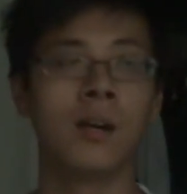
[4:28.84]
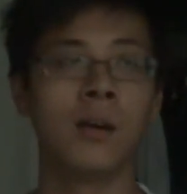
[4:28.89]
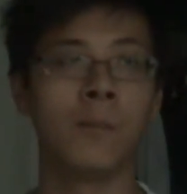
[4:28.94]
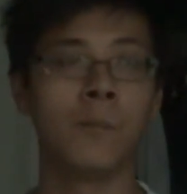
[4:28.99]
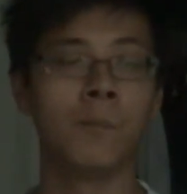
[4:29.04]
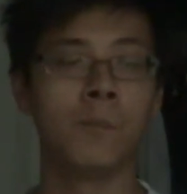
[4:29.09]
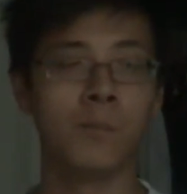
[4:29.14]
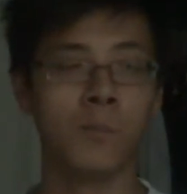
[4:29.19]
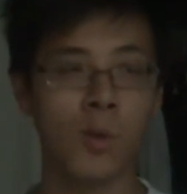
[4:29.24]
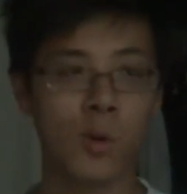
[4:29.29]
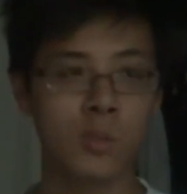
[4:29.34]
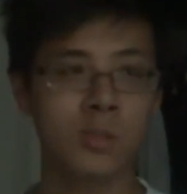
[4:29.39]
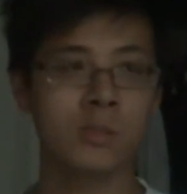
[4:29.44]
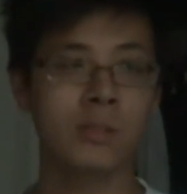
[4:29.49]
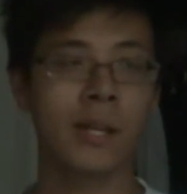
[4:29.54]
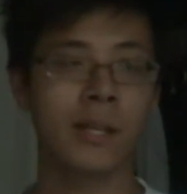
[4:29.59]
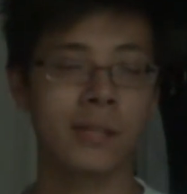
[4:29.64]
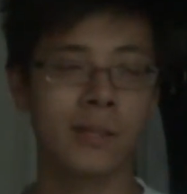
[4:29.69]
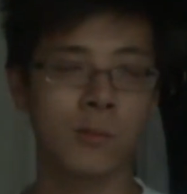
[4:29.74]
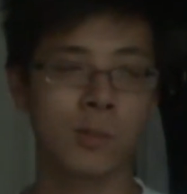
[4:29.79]
most
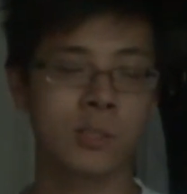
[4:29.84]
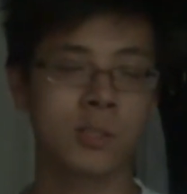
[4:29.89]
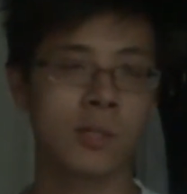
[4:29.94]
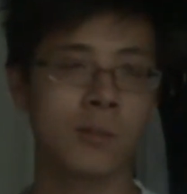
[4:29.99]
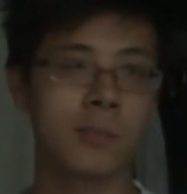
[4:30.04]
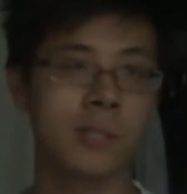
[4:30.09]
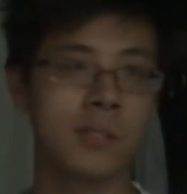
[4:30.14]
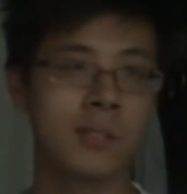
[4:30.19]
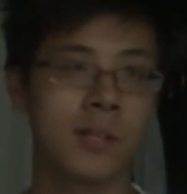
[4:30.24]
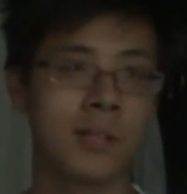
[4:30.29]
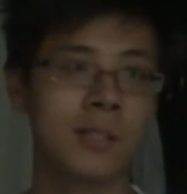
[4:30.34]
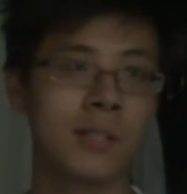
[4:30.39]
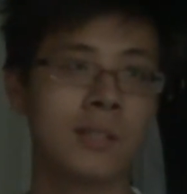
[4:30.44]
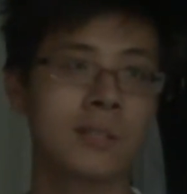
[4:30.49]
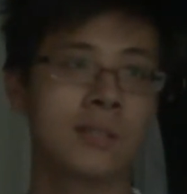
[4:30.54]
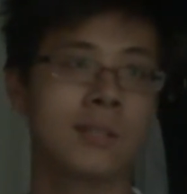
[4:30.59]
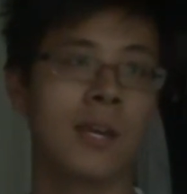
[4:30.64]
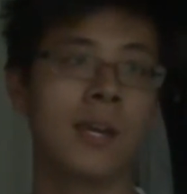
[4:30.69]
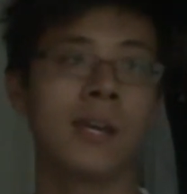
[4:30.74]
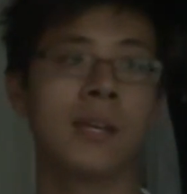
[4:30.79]
likely what's going to be done
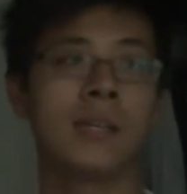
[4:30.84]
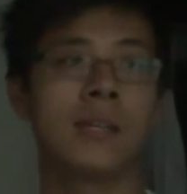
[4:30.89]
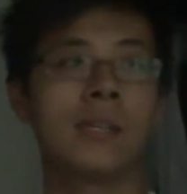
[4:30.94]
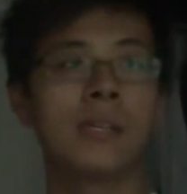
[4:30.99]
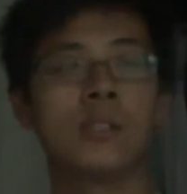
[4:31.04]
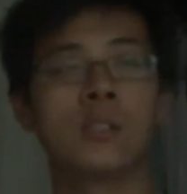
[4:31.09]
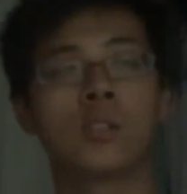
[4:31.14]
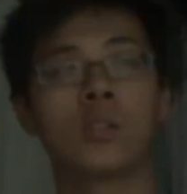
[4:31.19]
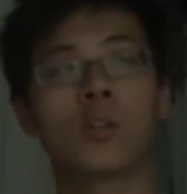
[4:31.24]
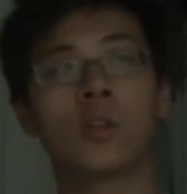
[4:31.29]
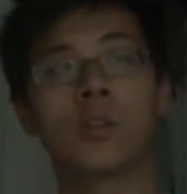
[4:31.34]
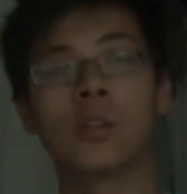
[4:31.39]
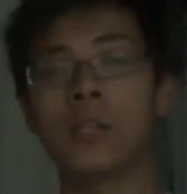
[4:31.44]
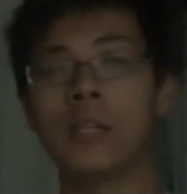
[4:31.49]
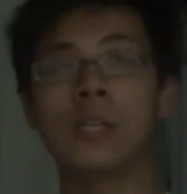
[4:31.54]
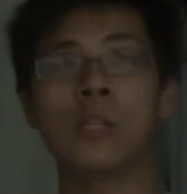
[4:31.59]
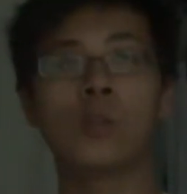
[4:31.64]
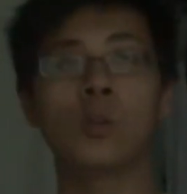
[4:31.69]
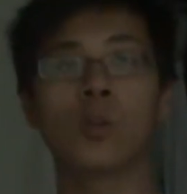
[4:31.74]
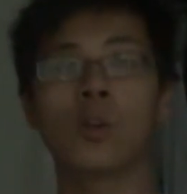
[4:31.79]
is he's
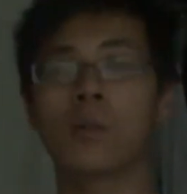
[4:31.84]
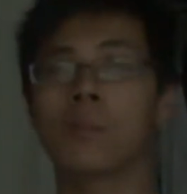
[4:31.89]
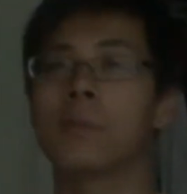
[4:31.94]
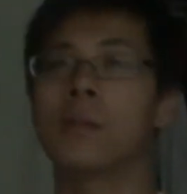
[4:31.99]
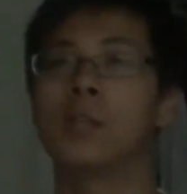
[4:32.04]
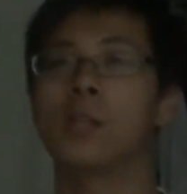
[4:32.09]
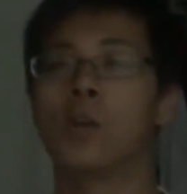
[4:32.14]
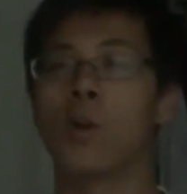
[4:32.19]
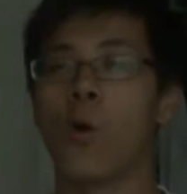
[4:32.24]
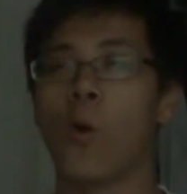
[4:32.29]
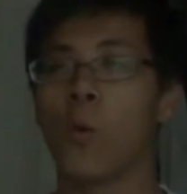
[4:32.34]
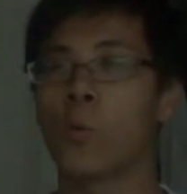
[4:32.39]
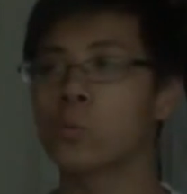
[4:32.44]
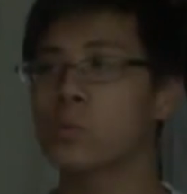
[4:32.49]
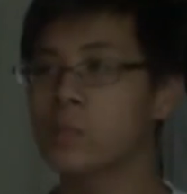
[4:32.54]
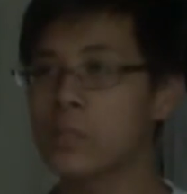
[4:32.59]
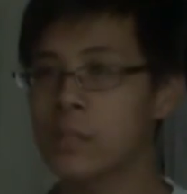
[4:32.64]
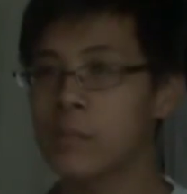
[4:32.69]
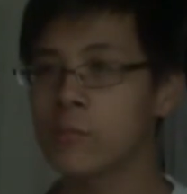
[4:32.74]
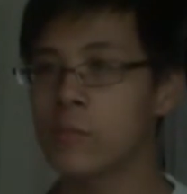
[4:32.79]
either going to be the
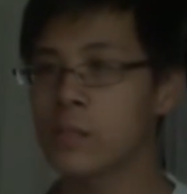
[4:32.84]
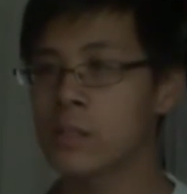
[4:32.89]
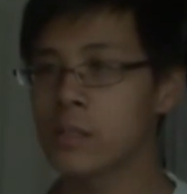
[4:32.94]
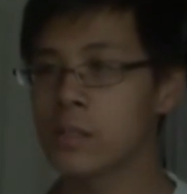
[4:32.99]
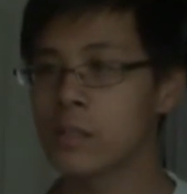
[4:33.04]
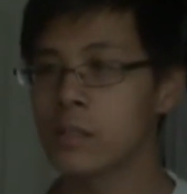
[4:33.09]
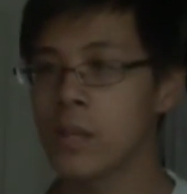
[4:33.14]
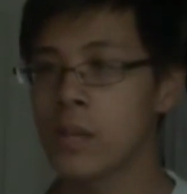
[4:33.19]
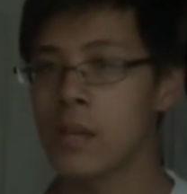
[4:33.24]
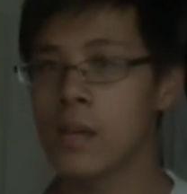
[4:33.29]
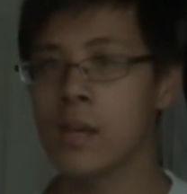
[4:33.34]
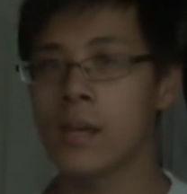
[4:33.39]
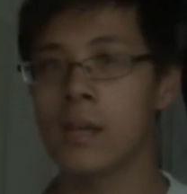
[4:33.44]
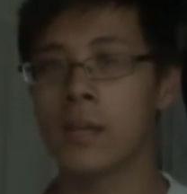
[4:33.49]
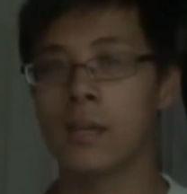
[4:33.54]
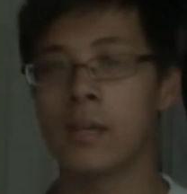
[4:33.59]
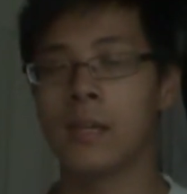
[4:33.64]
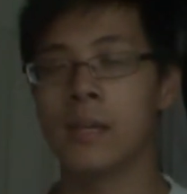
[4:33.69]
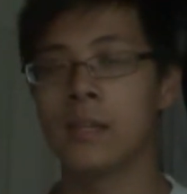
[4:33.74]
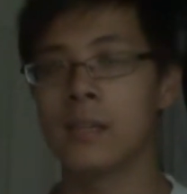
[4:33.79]
only villain
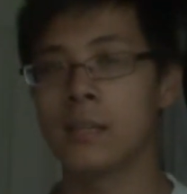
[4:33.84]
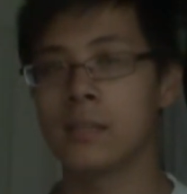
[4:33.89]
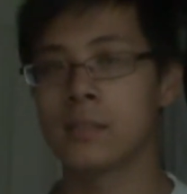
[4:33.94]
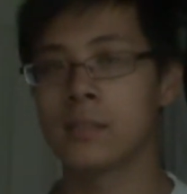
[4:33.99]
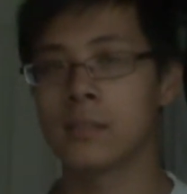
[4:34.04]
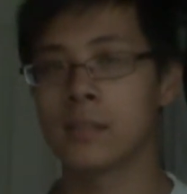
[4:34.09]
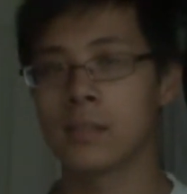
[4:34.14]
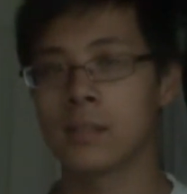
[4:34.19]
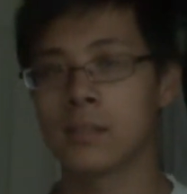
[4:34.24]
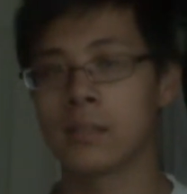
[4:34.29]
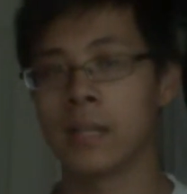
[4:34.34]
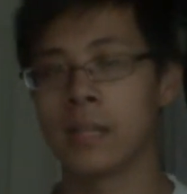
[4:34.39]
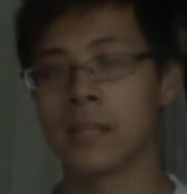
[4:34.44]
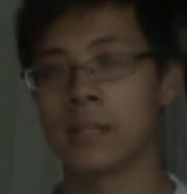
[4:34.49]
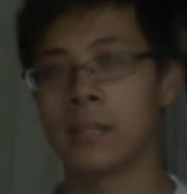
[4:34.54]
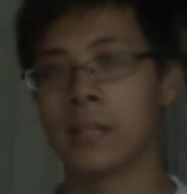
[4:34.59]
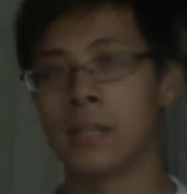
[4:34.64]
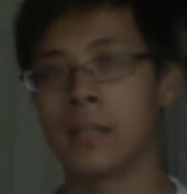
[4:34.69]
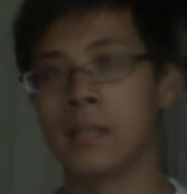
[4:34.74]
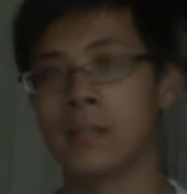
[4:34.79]
in it,
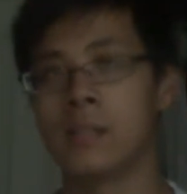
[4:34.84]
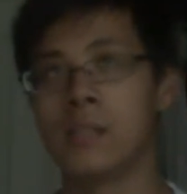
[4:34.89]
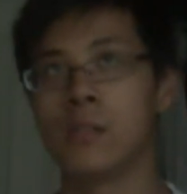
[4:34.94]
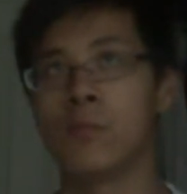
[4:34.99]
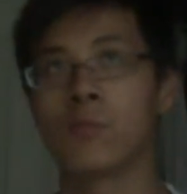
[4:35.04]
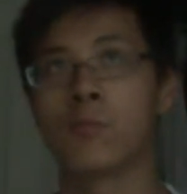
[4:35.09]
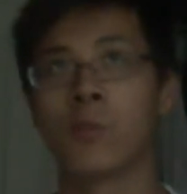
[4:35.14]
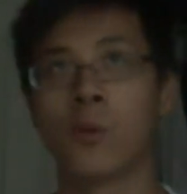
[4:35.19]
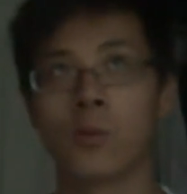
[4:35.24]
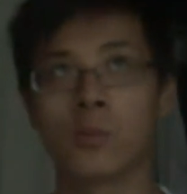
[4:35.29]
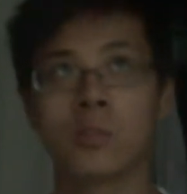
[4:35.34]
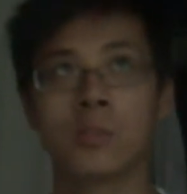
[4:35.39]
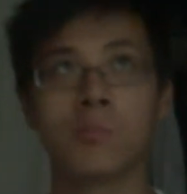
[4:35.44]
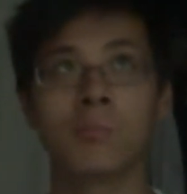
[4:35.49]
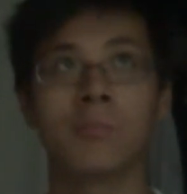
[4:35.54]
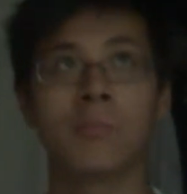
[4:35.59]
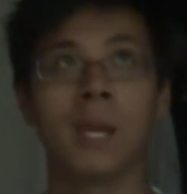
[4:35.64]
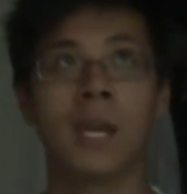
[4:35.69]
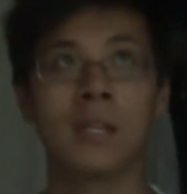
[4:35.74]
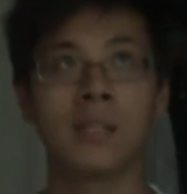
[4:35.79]
like in the first
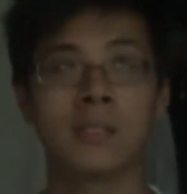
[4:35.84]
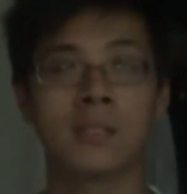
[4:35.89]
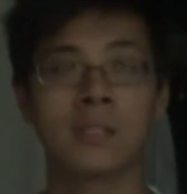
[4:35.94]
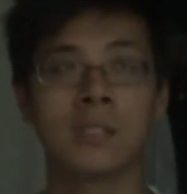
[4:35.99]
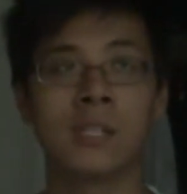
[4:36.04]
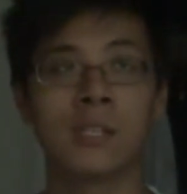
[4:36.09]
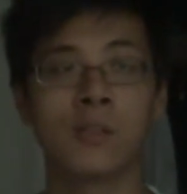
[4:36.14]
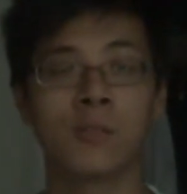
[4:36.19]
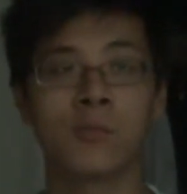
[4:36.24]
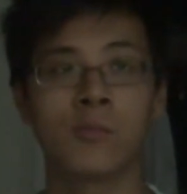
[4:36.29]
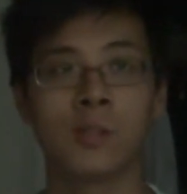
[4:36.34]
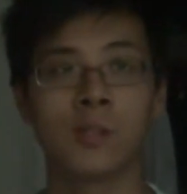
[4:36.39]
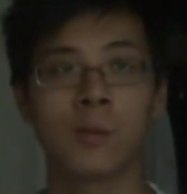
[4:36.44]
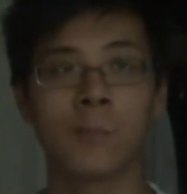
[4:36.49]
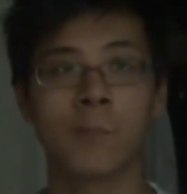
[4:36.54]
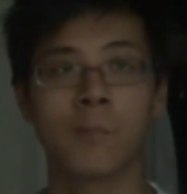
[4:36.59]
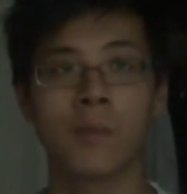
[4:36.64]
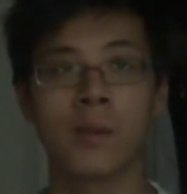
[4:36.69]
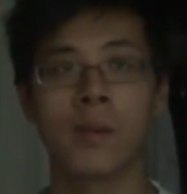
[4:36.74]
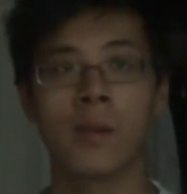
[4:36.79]
Man of Steel film.